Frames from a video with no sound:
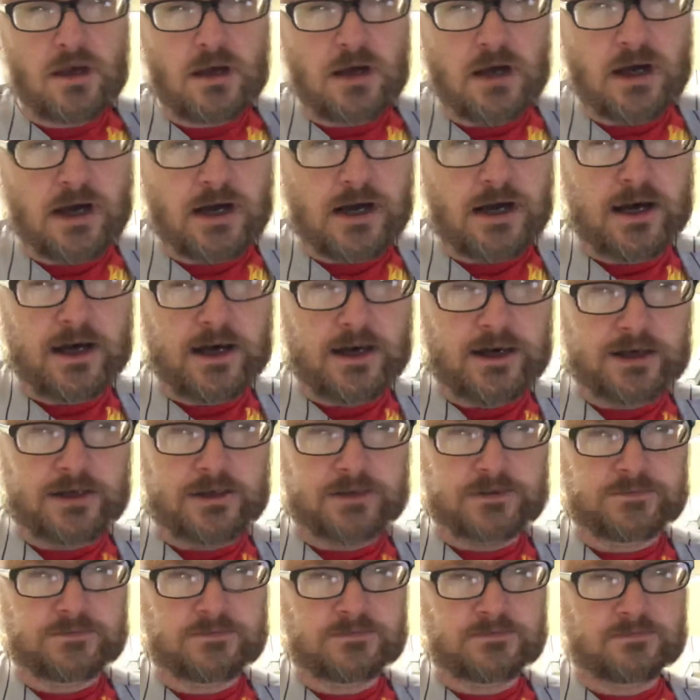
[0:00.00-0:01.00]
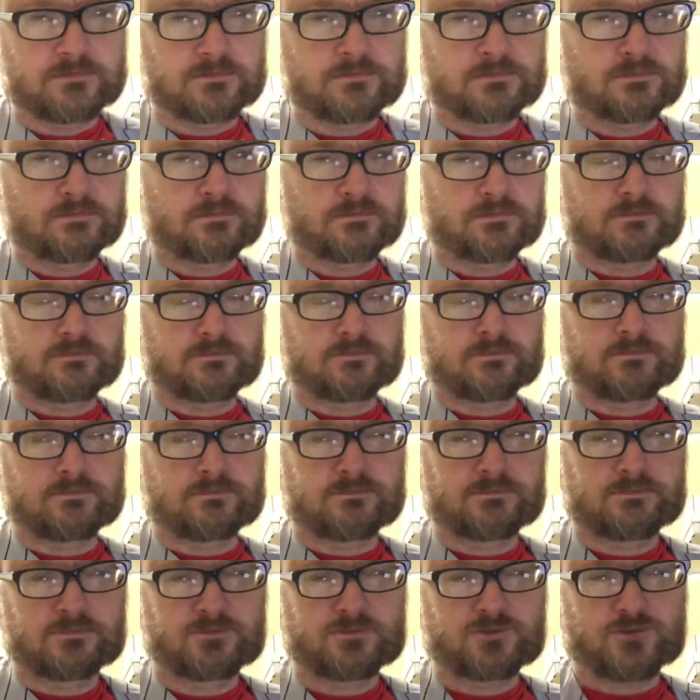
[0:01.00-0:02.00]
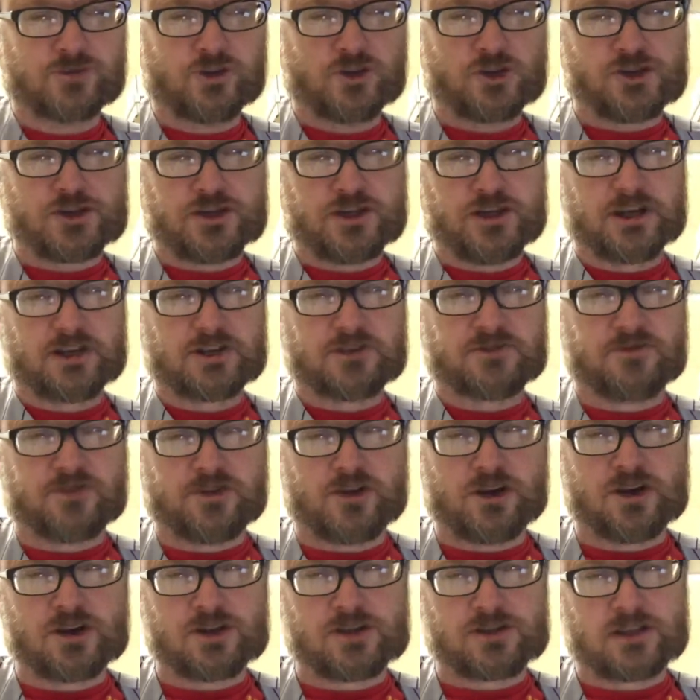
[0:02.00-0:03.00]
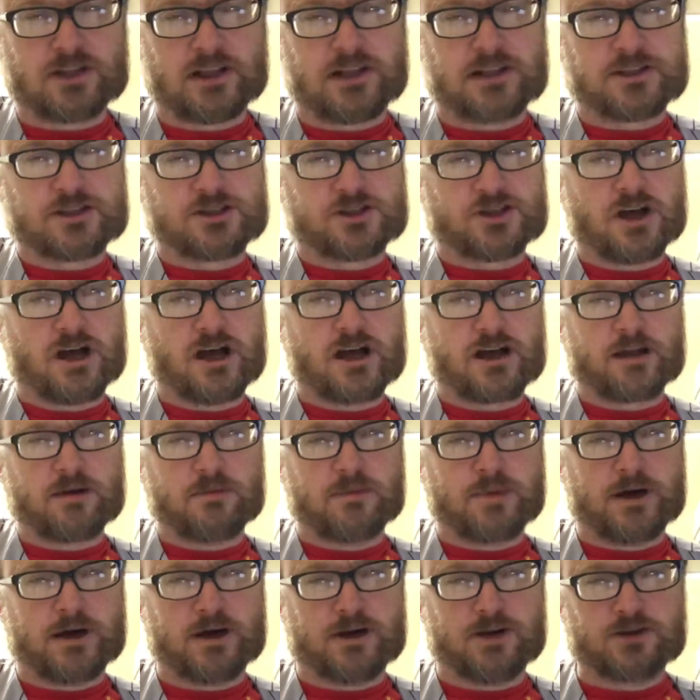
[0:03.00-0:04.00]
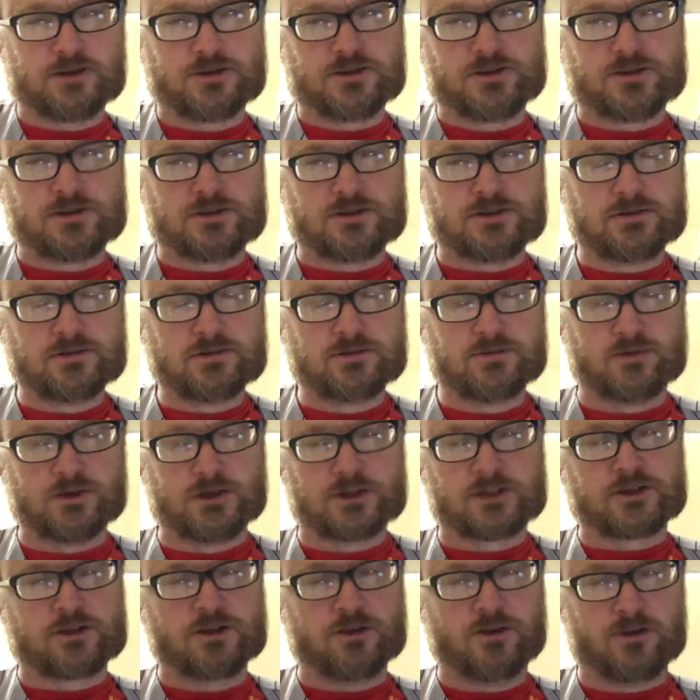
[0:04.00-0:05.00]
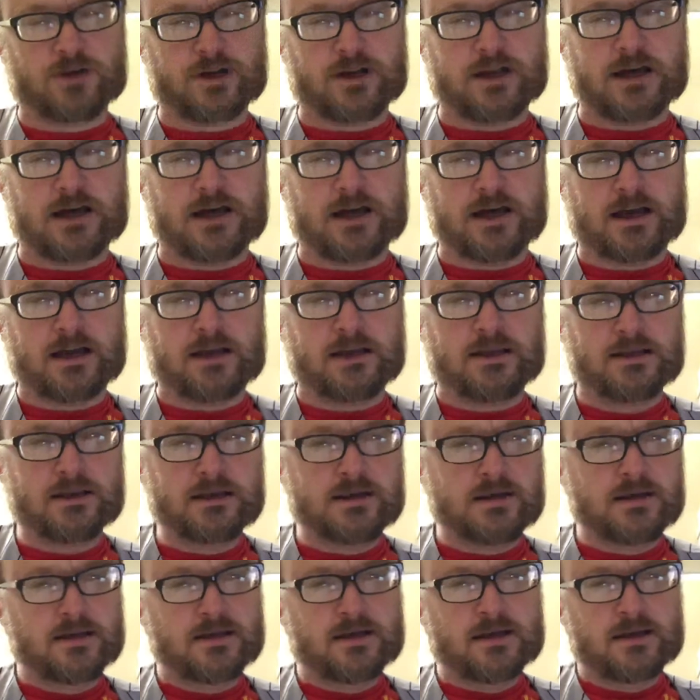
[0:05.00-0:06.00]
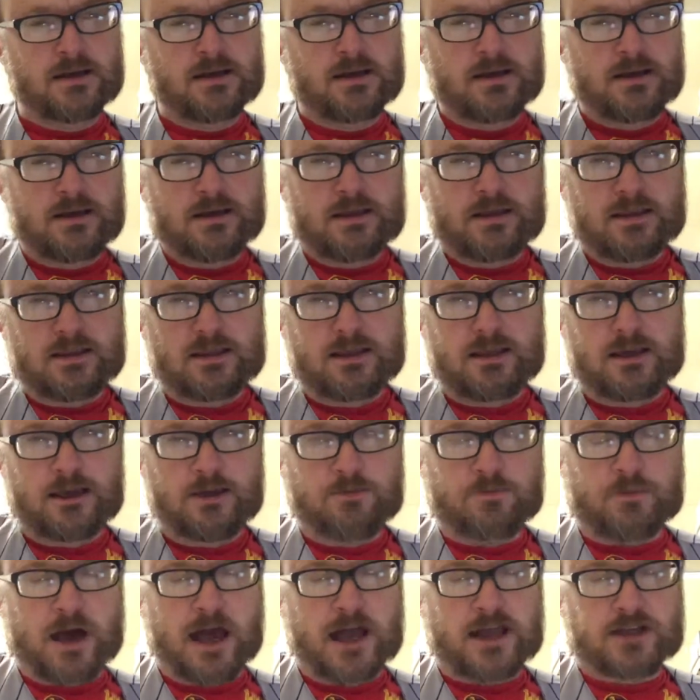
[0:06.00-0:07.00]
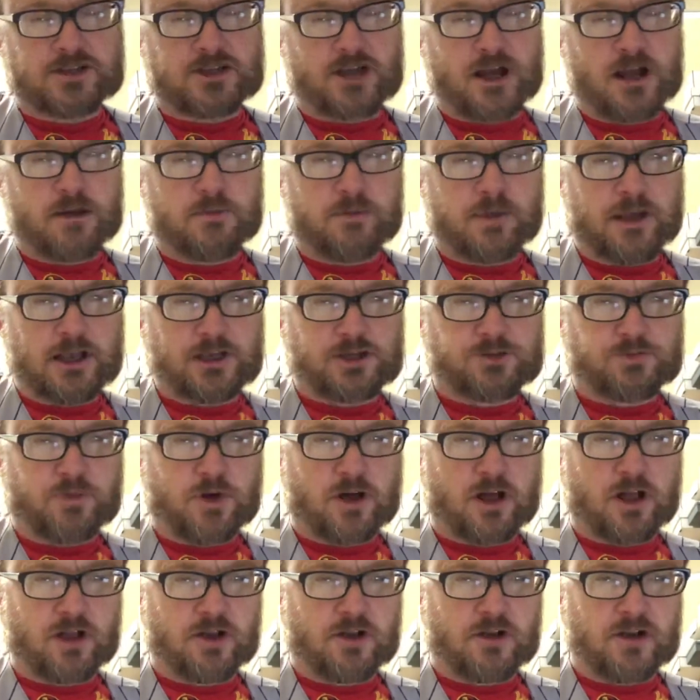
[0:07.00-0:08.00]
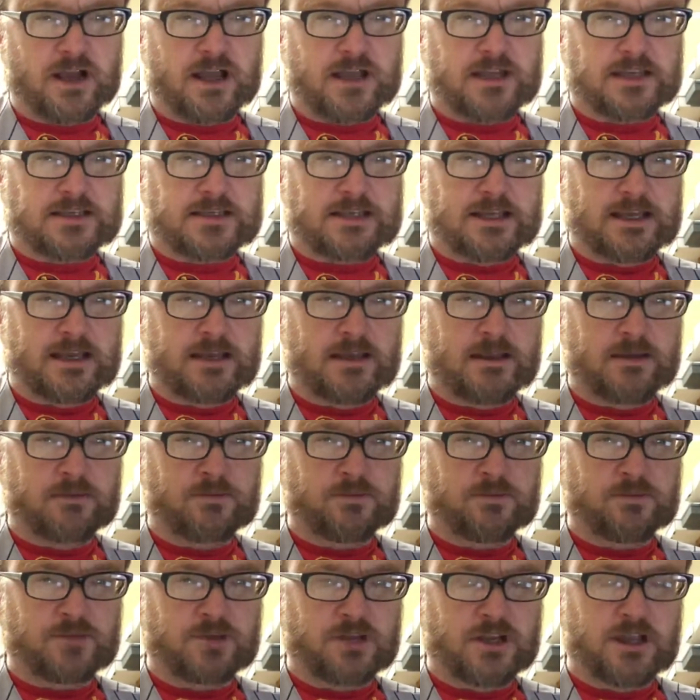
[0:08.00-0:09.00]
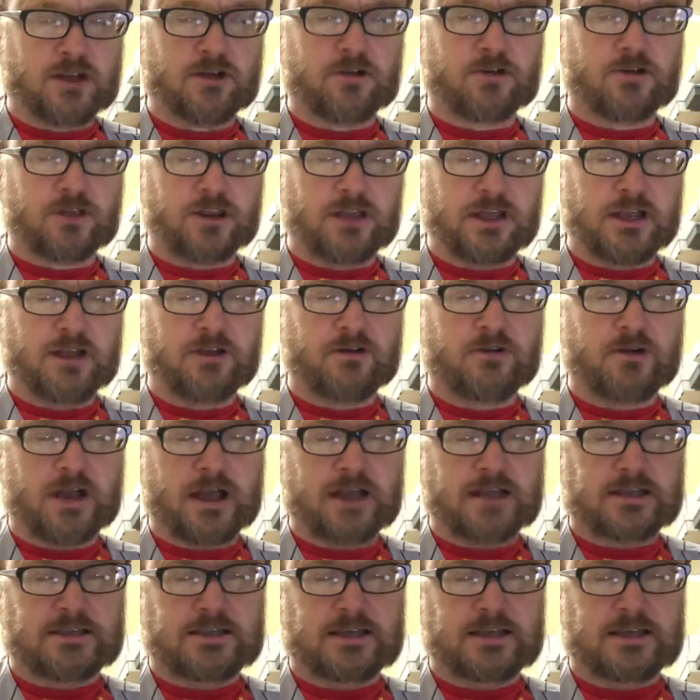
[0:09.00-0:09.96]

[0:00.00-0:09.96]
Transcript: uh, first things first, let's talk about what's going on. The Pine Tar Baseball Great Team, Negro League Great